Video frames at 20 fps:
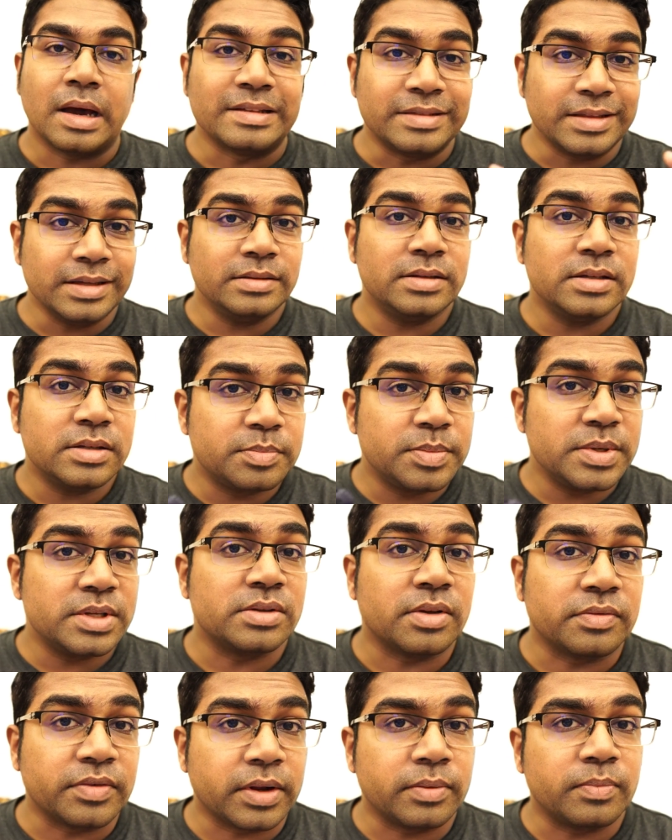I think this
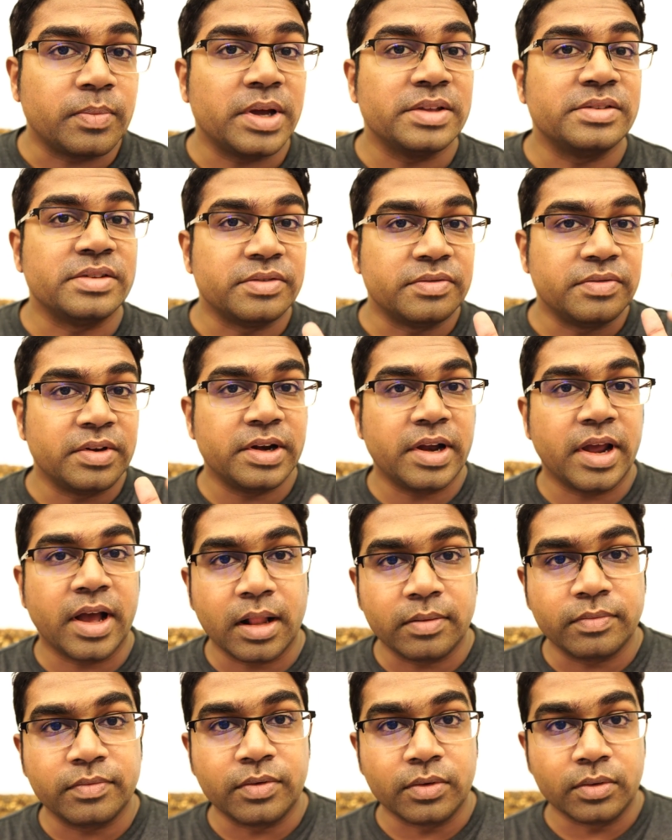piece of advice is very
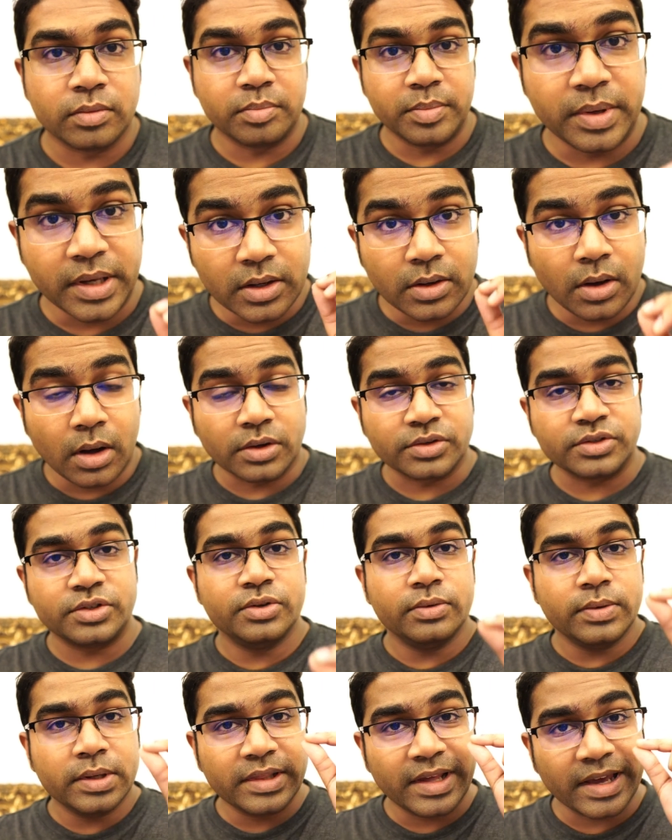helpful
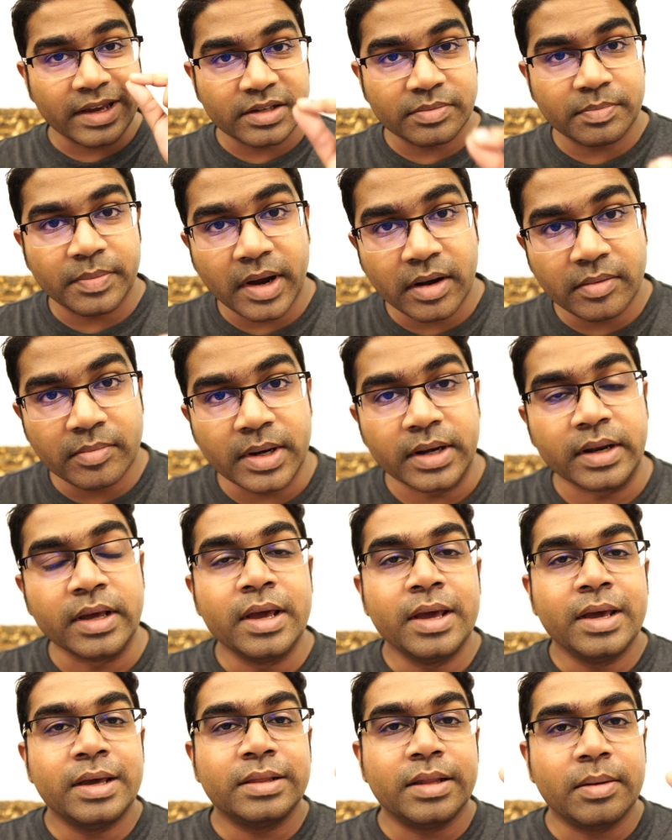because during the experiment,
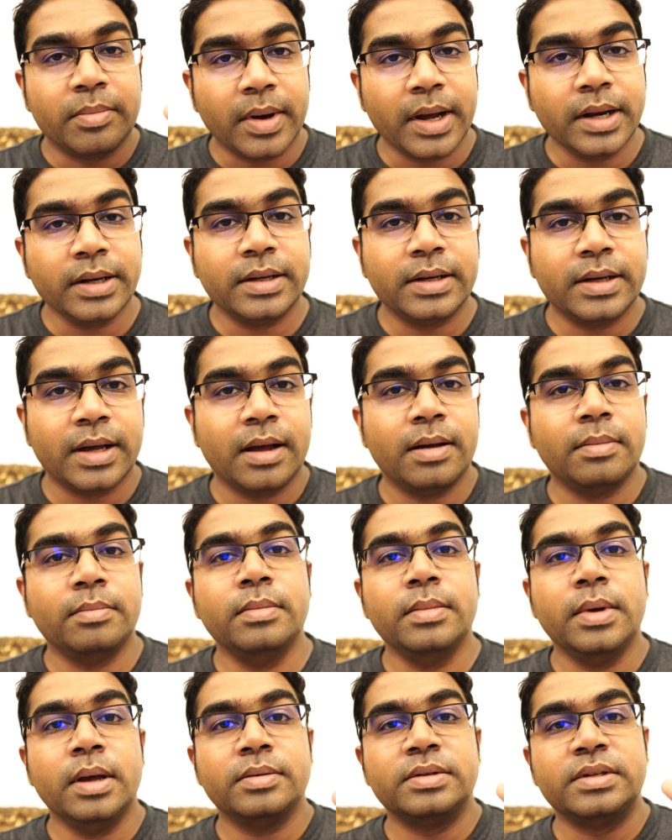there might
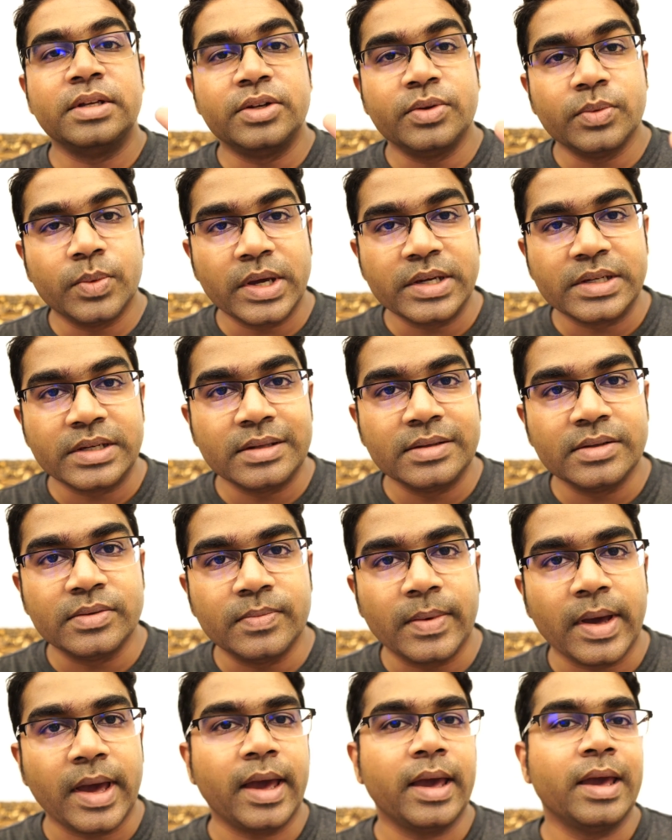come
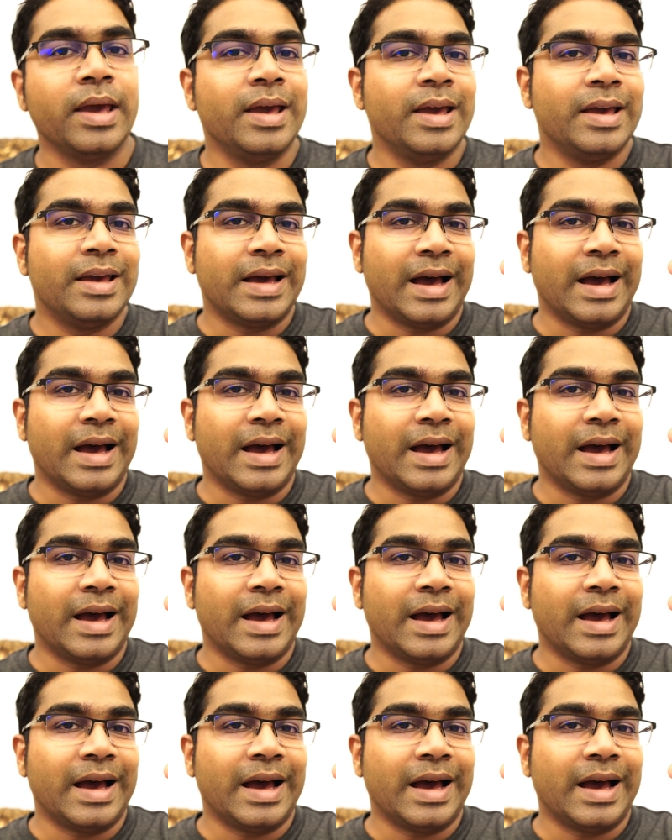situations where